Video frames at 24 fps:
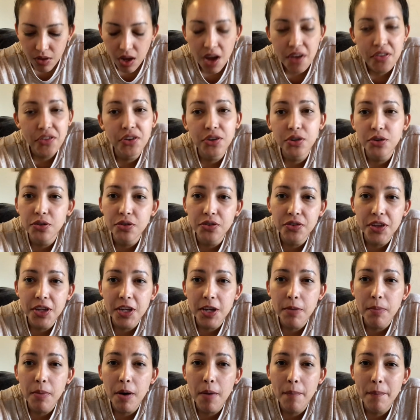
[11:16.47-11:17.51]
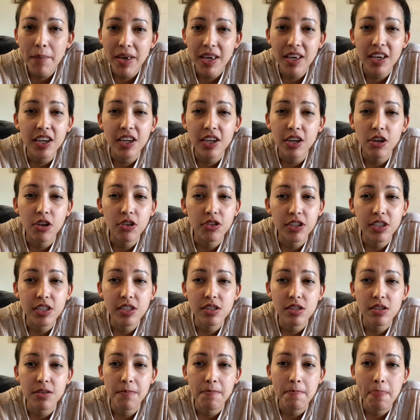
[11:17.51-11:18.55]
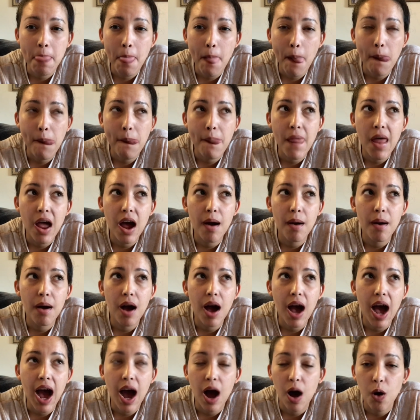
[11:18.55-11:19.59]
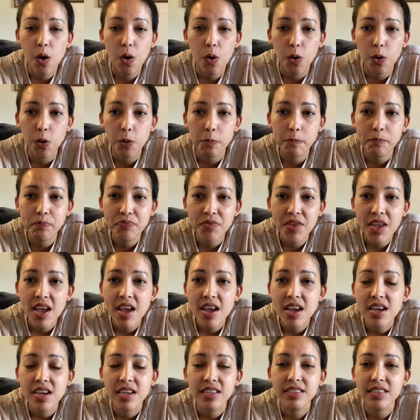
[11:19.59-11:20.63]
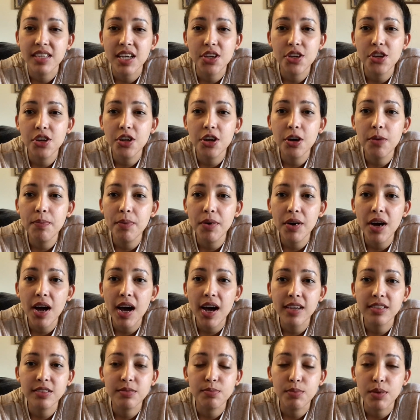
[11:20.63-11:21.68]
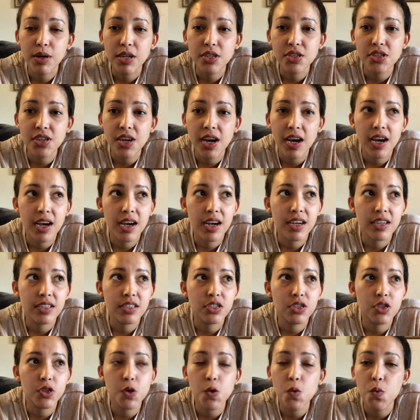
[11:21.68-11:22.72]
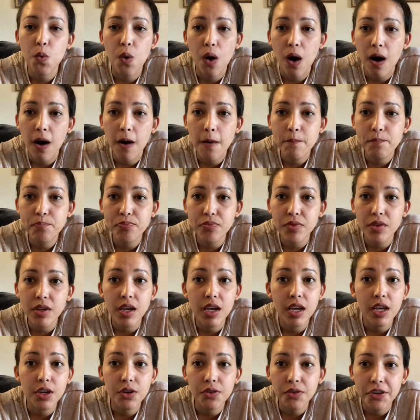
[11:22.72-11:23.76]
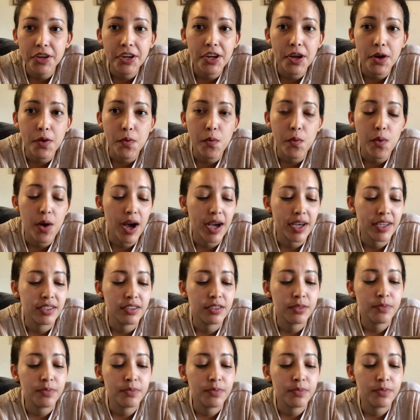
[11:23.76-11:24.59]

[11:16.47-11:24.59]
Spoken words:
And the cool thing about making elotes at home is that you could put as much as you want ingredient wise.